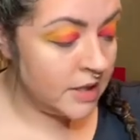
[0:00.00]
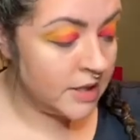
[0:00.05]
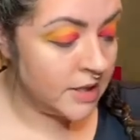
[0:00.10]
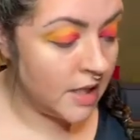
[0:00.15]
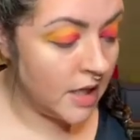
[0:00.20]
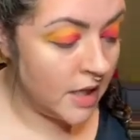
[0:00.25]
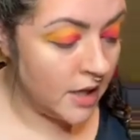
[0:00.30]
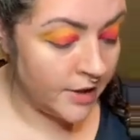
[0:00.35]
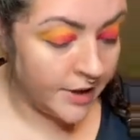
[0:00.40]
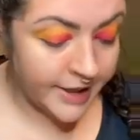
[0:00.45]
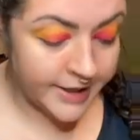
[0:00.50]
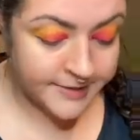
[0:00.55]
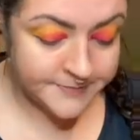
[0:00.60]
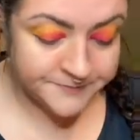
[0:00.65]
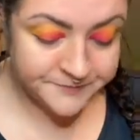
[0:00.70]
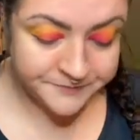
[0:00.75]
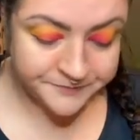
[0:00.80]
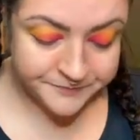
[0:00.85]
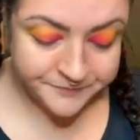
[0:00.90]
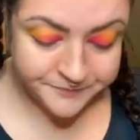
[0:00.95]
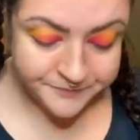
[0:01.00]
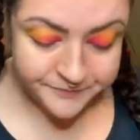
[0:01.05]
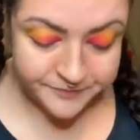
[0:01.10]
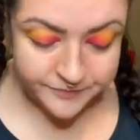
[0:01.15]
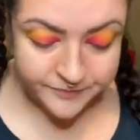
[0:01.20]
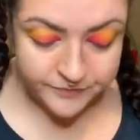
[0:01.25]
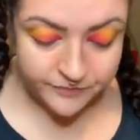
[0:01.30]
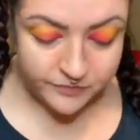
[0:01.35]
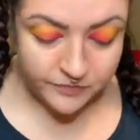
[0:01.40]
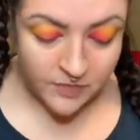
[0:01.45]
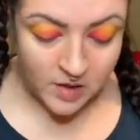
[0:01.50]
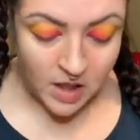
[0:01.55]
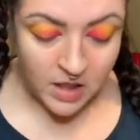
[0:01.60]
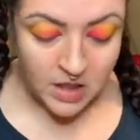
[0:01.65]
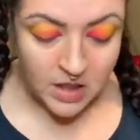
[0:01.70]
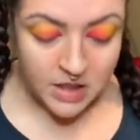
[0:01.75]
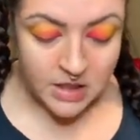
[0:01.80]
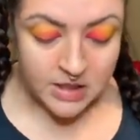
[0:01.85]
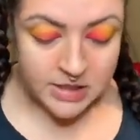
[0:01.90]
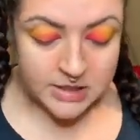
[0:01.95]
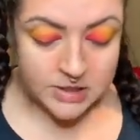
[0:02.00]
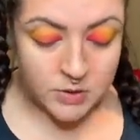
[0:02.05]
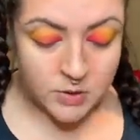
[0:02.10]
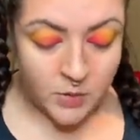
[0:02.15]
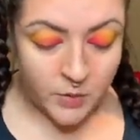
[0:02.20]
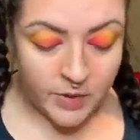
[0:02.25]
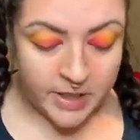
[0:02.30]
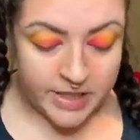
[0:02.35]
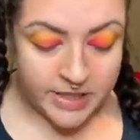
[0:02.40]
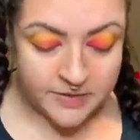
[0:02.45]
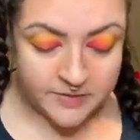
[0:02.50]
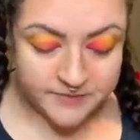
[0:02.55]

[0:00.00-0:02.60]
All right. Let's do a wing.